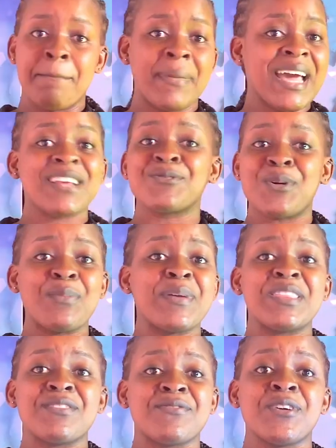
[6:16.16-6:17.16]
might as well
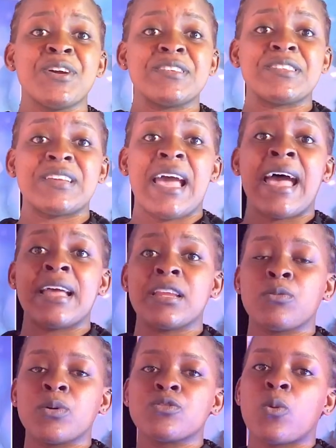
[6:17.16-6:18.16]
be the first. And
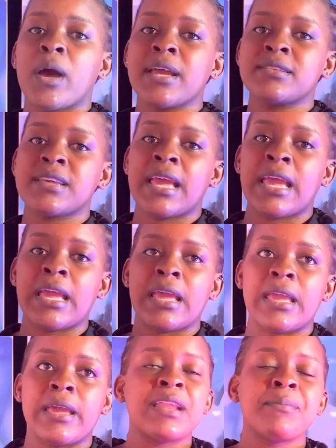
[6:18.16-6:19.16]
it was quite
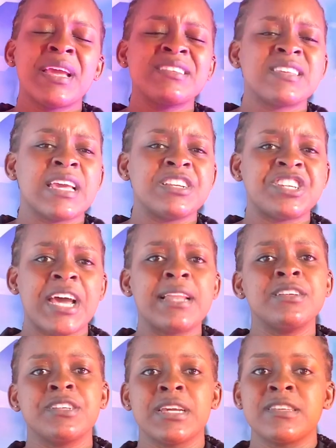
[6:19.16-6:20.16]
an amazing and
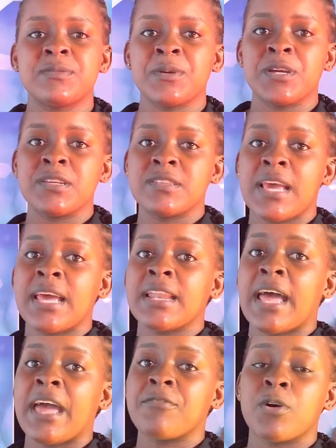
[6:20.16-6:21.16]
challenging experience. And
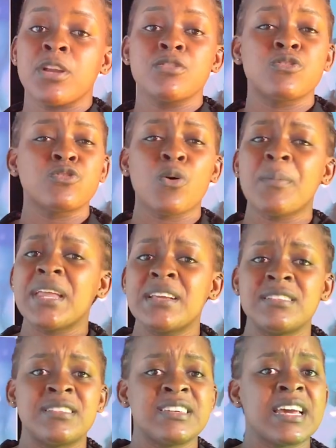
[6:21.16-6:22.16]
I've gotten so many
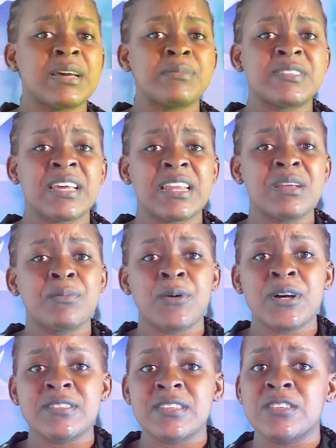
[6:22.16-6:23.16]
DMs and
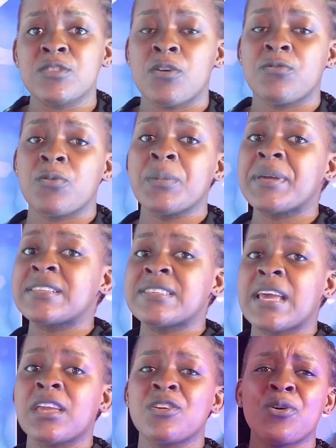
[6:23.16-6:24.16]
inboxes of women
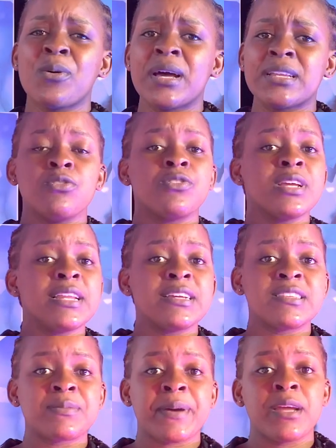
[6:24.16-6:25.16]
saying, you know what, you really
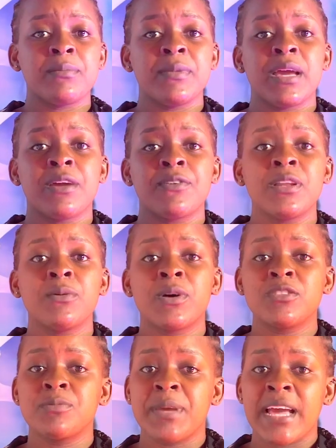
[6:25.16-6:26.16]
inspired me. I really
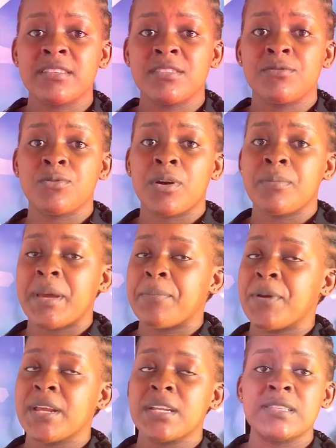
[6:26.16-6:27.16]
want to be active throughout my
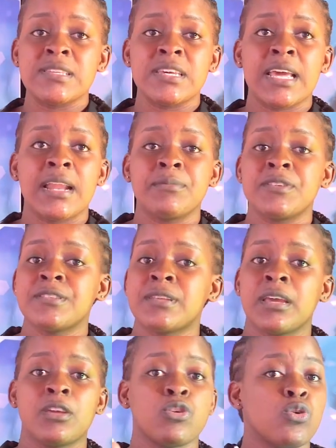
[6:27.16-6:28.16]
pregnancy. And I'm just
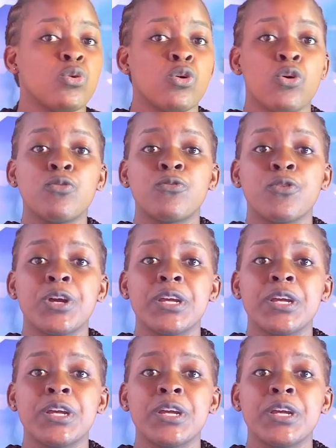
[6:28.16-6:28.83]
like, yo, go for